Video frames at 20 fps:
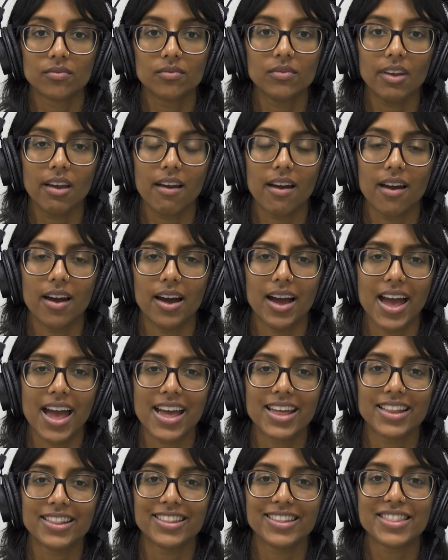Yeah,
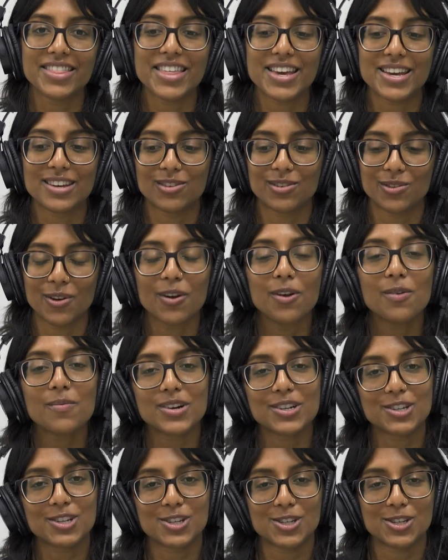and there's so
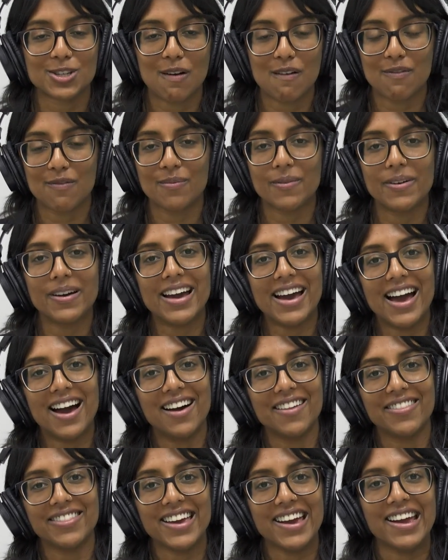much software
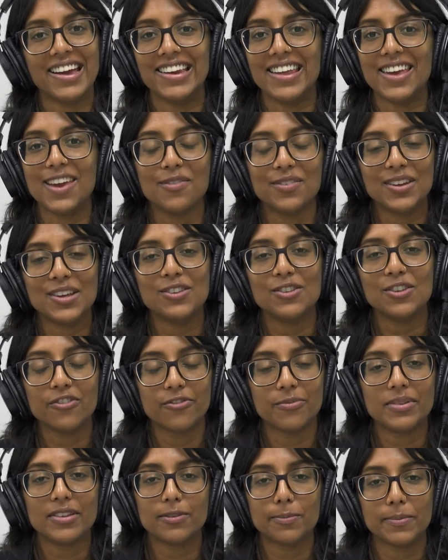out there. And even as you've
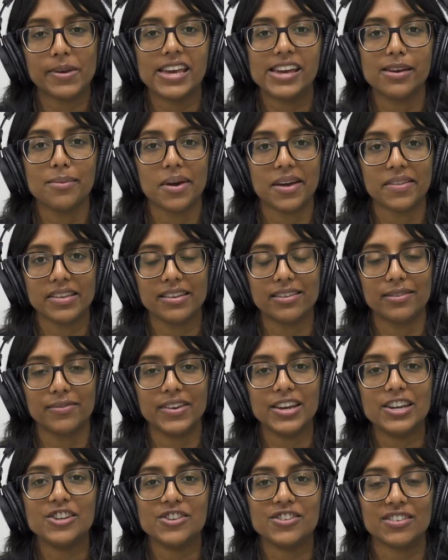been speaking about these
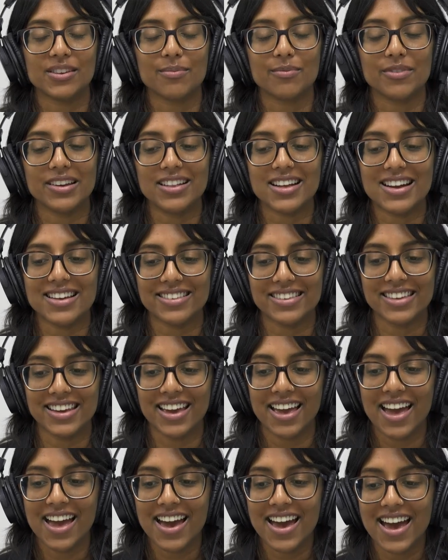features, I'm
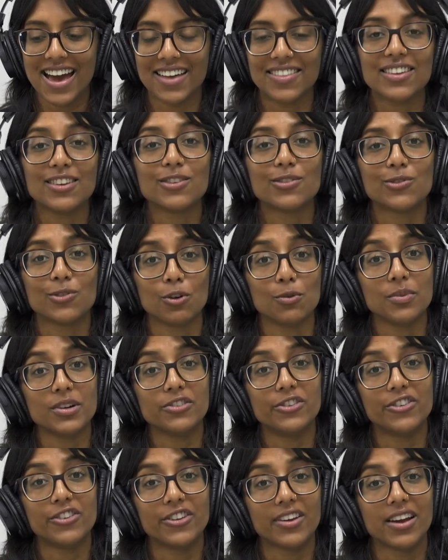realizing how there's so
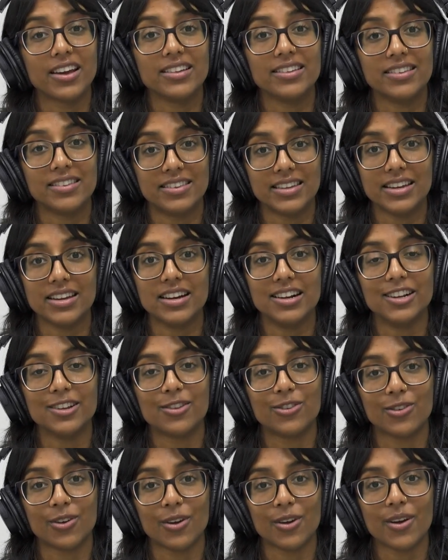much to consider.
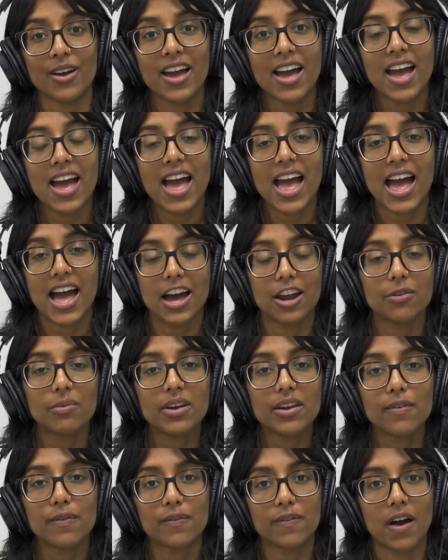So how do
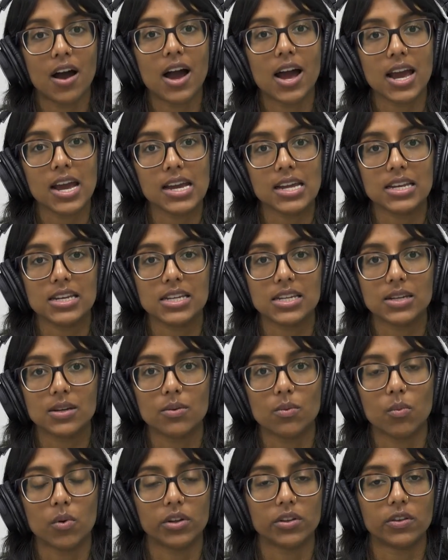we find
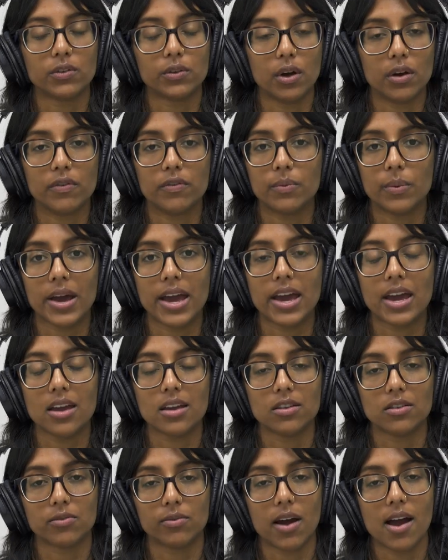what software
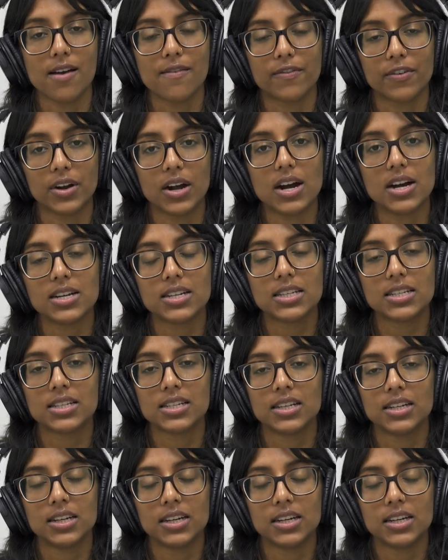is right for us?